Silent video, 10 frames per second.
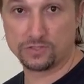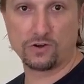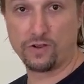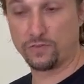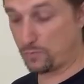that
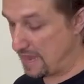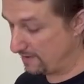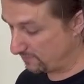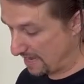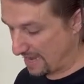are on the
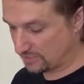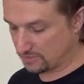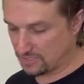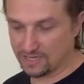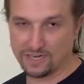Wi-Fi
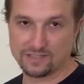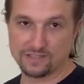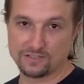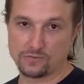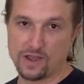actually connect to
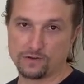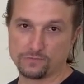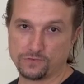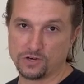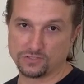this router
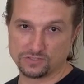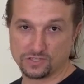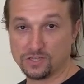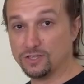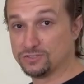first.
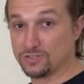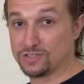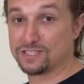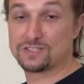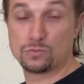So
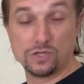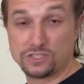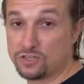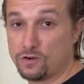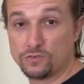this
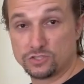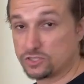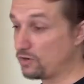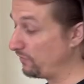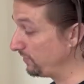switch over
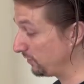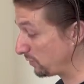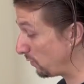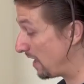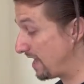should only
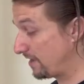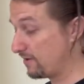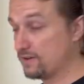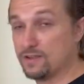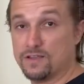
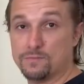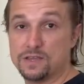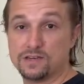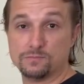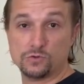require
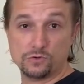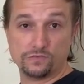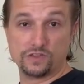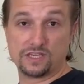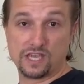me to
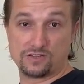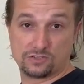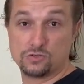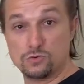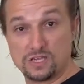move the ca two